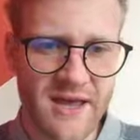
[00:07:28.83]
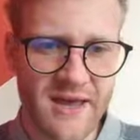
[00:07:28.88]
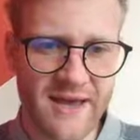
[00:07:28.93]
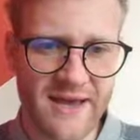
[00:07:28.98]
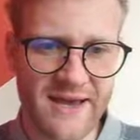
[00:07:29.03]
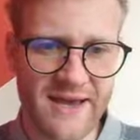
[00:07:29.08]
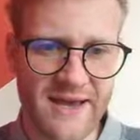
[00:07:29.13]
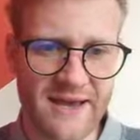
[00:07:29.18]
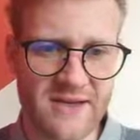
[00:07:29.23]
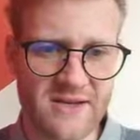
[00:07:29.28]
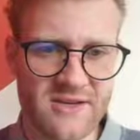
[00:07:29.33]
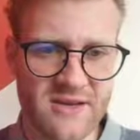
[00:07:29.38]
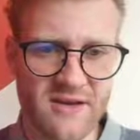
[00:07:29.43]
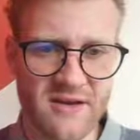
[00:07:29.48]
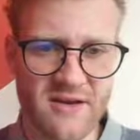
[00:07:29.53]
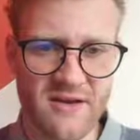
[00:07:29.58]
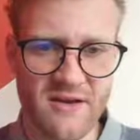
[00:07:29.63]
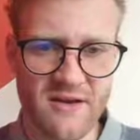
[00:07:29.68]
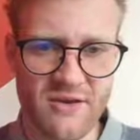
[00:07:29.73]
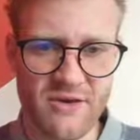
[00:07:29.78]
and
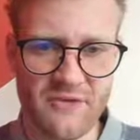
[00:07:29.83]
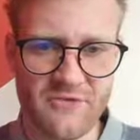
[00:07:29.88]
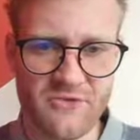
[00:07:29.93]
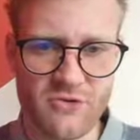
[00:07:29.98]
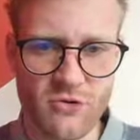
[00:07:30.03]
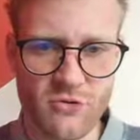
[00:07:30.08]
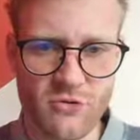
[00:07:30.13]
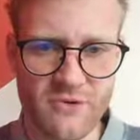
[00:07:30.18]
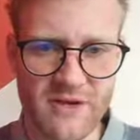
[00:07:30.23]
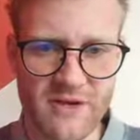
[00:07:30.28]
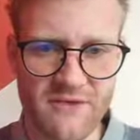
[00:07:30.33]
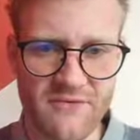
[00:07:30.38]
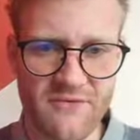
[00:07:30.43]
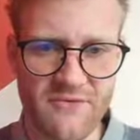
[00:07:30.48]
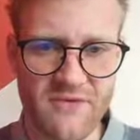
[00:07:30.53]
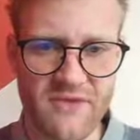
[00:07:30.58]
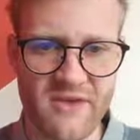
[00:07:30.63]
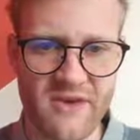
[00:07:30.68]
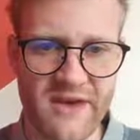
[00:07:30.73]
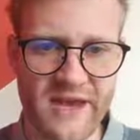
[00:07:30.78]
uh, you have to give
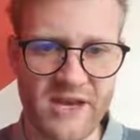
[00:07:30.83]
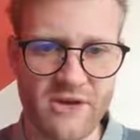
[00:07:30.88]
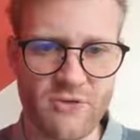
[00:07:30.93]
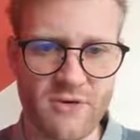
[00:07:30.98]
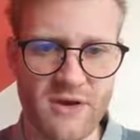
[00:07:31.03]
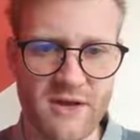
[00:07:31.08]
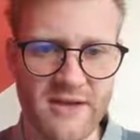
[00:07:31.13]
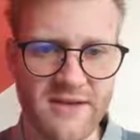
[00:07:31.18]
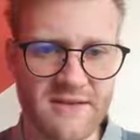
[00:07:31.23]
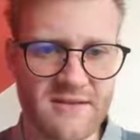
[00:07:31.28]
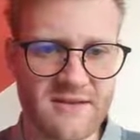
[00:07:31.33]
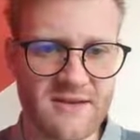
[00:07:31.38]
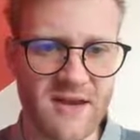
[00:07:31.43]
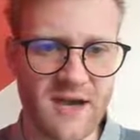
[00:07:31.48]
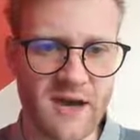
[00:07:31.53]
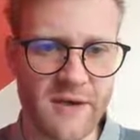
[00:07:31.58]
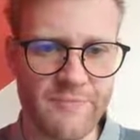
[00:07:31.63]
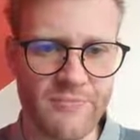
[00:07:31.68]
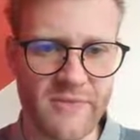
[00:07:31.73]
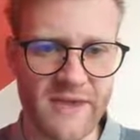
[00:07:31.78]
the annual
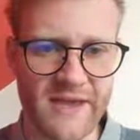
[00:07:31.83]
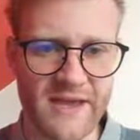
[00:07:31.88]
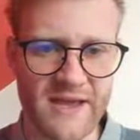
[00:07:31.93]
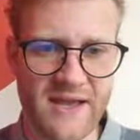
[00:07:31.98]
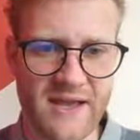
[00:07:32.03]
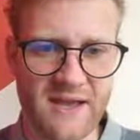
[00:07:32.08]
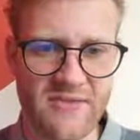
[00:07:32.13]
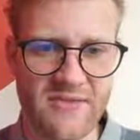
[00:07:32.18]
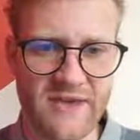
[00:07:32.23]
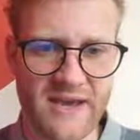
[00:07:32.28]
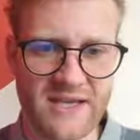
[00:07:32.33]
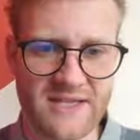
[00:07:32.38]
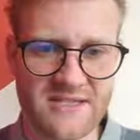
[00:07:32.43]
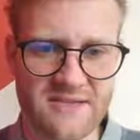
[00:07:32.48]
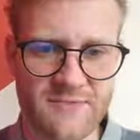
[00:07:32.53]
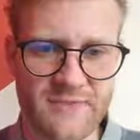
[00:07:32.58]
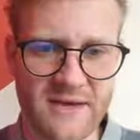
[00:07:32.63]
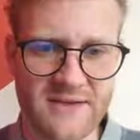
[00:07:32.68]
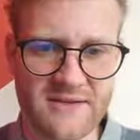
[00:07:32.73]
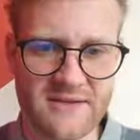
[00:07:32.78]
income and the
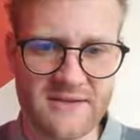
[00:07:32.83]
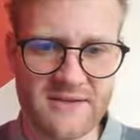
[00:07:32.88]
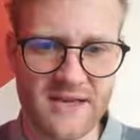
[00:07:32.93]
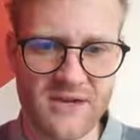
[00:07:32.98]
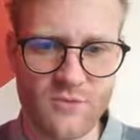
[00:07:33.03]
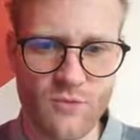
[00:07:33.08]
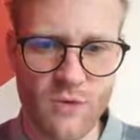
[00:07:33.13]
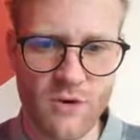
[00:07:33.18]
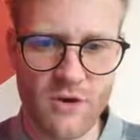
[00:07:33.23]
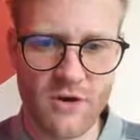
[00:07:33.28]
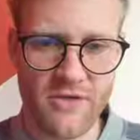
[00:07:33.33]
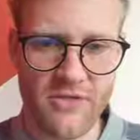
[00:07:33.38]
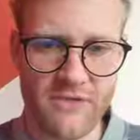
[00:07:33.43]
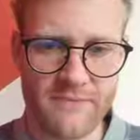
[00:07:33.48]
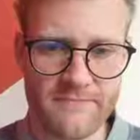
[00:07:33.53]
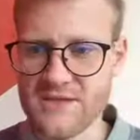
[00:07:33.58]
estimated net worth.